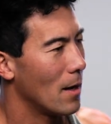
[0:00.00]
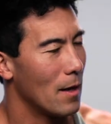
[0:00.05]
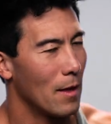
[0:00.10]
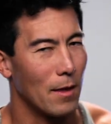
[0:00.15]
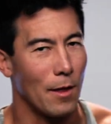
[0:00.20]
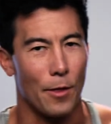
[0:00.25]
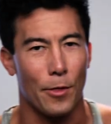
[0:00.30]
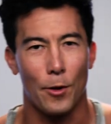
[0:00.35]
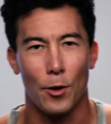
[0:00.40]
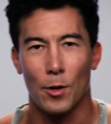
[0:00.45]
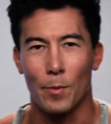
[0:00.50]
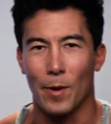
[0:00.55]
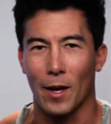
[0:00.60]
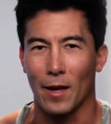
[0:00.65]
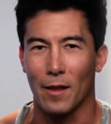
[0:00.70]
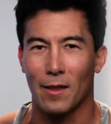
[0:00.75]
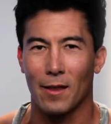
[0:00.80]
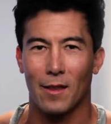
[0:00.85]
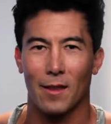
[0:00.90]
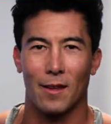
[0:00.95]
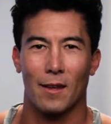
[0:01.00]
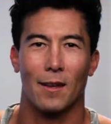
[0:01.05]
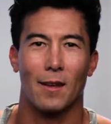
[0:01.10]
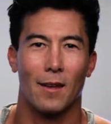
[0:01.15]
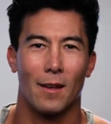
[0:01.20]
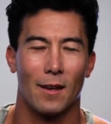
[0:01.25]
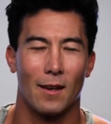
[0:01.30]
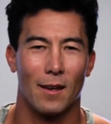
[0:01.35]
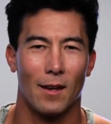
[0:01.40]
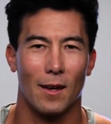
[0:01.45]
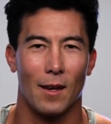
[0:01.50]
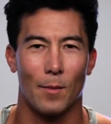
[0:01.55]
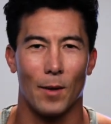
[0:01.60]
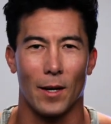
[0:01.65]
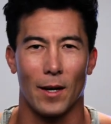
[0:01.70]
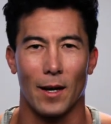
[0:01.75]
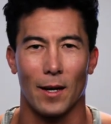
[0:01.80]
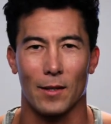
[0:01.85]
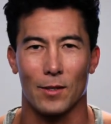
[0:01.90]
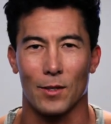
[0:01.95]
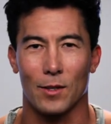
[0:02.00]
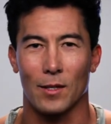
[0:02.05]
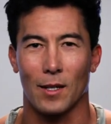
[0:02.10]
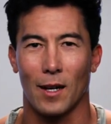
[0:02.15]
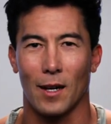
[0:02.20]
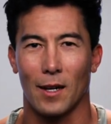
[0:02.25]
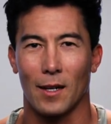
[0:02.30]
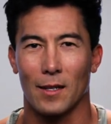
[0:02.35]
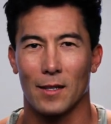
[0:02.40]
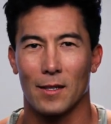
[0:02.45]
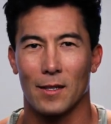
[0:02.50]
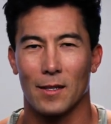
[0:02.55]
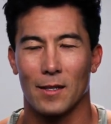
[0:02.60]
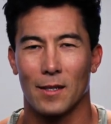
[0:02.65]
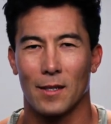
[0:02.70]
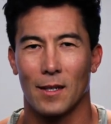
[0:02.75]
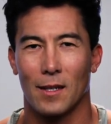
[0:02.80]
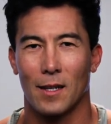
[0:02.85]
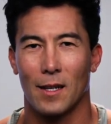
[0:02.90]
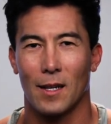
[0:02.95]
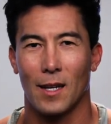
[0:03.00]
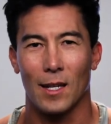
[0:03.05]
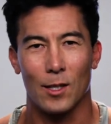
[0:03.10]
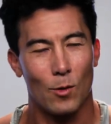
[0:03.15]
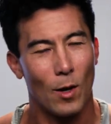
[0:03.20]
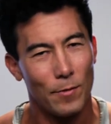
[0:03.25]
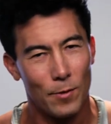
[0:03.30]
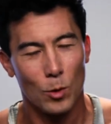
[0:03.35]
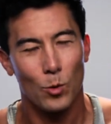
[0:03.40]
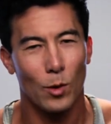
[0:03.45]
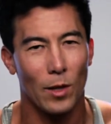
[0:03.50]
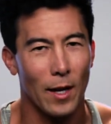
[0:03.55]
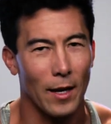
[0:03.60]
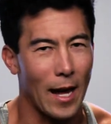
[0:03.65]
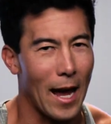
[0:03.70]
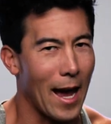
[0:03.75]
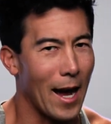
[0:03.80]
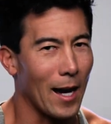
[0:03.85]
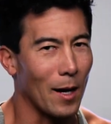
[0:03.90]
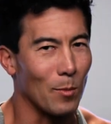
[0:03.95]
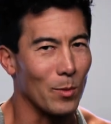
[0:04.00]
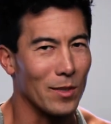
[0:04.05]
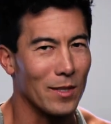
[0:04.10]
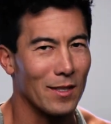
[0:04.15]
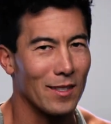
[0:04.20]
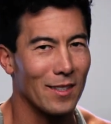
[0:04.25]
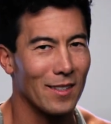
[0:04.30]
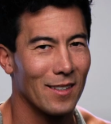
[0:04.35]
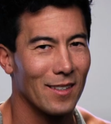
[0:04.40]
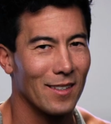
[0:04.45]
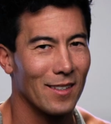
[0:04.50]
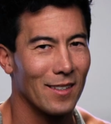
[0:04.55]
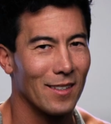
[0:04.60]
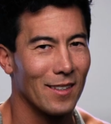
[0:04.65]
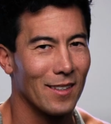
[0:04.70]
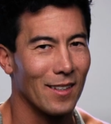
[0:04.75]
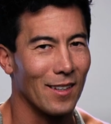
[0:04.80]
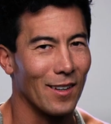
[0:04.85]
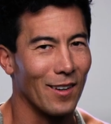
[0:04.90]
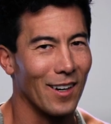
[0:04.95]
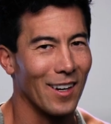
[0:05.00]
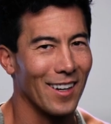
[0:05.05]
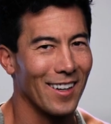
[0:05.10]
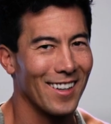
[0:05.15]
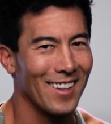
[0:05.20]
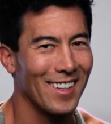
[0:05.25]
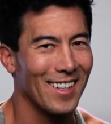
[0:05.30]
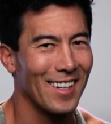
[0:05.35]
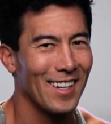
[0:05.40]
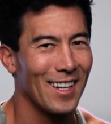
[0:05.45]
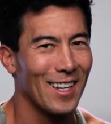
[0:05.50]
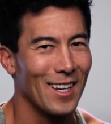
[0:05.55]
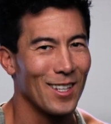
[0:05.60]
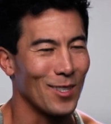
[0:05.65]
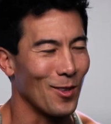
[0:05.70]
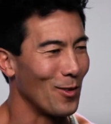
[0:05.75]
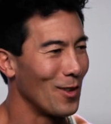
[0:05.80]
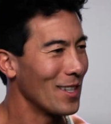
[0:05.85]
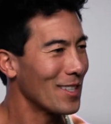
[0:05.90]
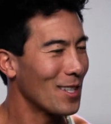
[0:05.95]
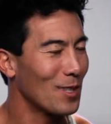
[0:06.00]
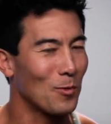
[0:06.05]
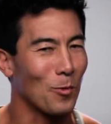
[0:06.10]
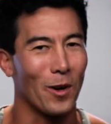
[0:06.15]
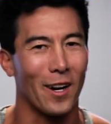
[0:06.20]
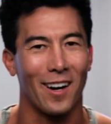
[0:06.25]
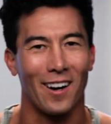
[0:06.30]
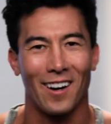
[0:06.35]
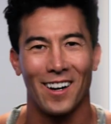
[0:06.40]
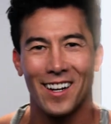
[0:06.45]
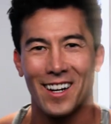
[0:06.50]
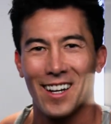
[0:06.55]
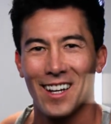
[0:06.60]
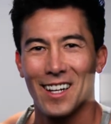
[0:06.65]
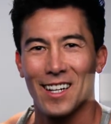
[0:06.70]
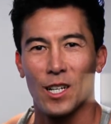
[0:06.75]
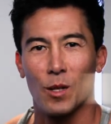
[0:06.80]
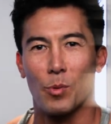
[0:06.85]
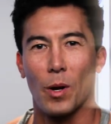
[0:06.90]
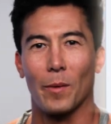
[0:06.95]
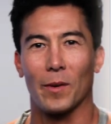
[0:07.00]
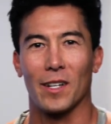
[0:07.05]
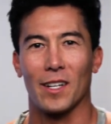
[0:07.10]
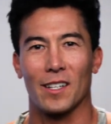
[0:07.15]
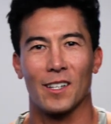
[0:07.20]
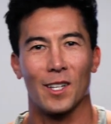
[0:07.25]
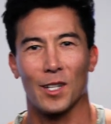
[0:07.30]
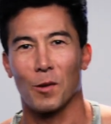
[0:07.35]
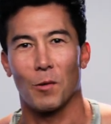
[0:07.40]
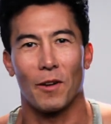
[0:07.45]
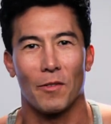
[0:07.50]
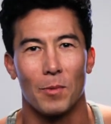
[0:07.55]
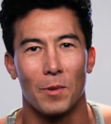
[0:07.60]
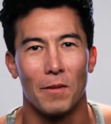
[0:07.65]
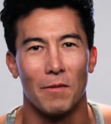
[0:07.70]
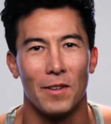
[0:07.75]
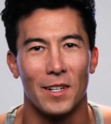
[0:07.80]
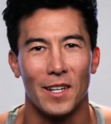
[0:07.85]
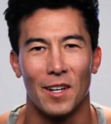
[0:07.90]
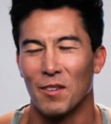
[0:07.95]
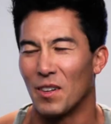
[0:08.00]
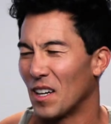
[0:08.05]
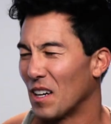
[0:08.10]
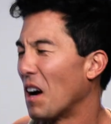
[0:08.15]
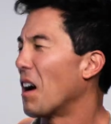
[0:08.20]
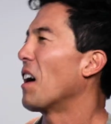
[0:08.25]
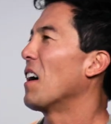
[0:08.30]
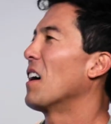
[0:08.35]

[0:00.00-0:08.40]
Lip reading: The third myth about exercise is you have to do a lot of abs, all right? So this is where you're probably gonna click away from the video, like,